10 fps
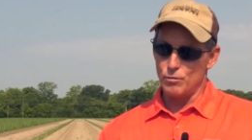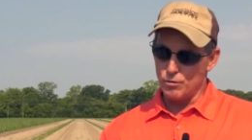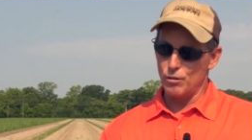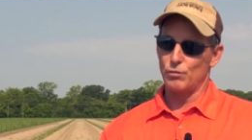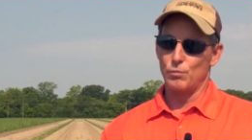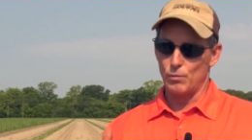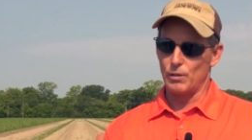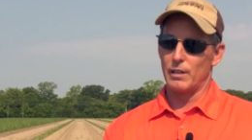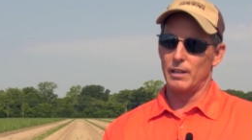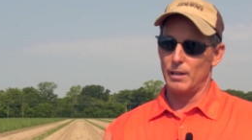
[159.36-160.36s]
you just
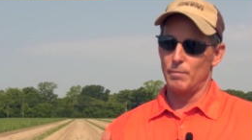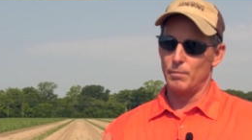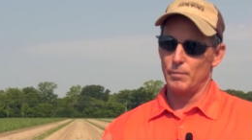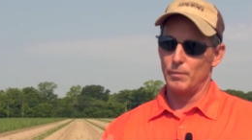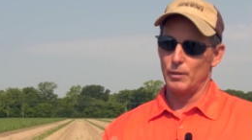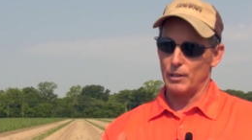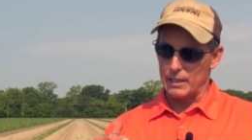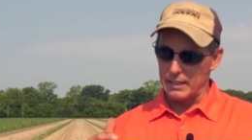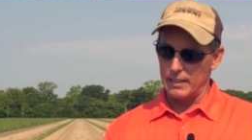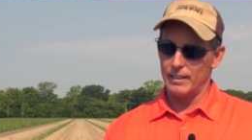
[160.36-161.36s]
want to keep the
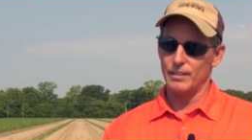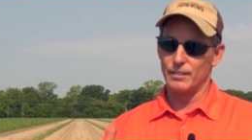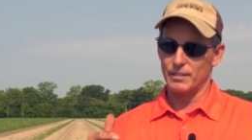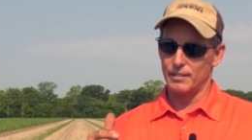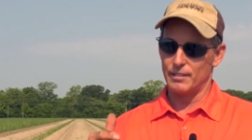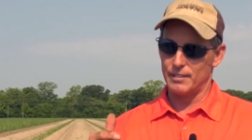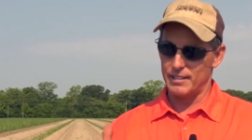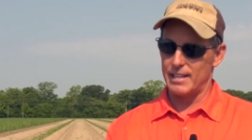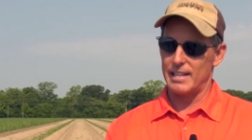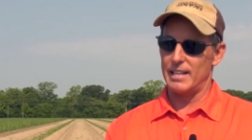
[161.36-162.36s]
cleanest
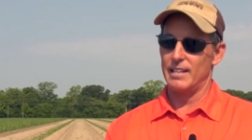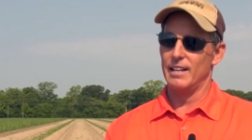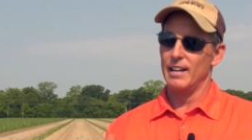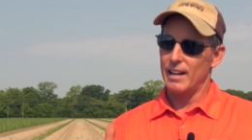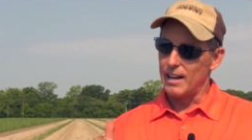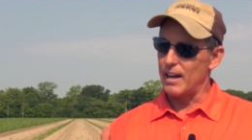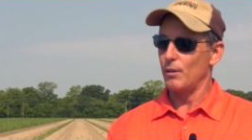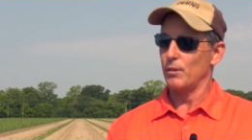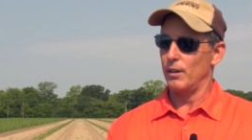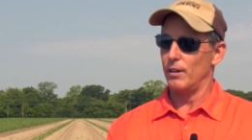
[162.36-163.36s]
seed
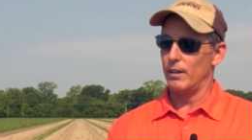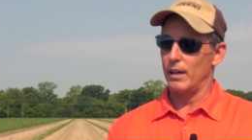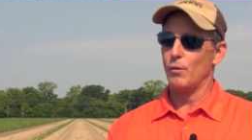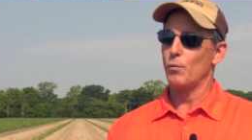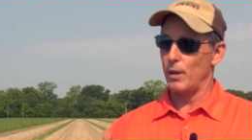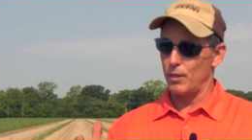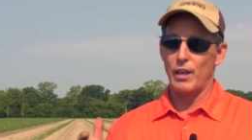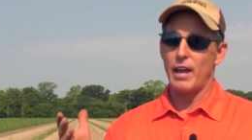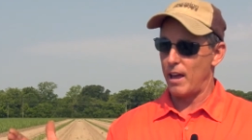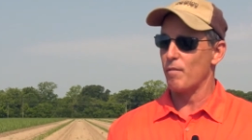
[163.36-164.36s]
out there, and we,
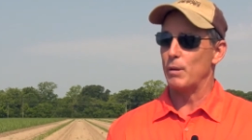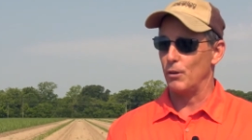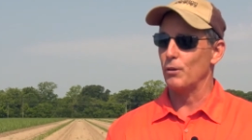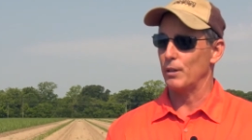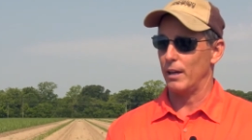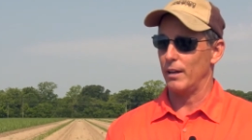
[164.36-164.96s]
they have been doing